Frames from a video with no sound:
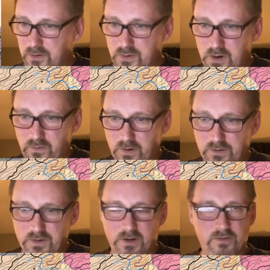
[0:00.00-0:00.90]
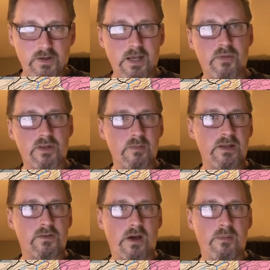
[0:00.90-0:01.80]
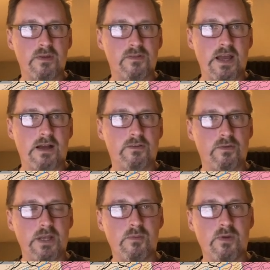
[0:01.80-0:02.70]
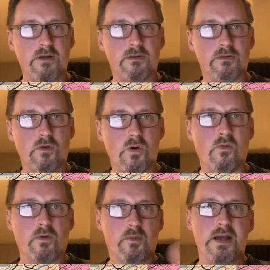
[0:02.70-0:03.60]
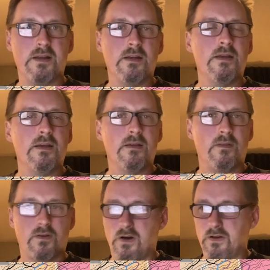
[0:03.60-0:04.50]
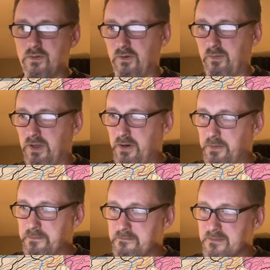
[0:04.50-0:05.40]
Trailforks trails and put them at the top of the stack so they will overwrite the contours below.